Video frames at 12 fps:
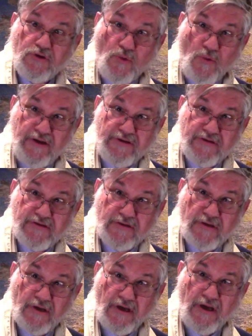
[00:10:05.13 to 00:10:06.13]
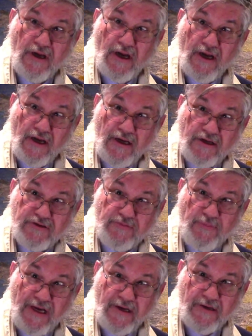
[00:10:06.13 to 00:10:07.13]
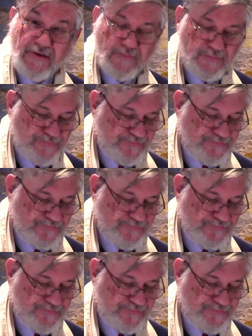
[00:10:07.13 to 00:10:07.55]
twice as many.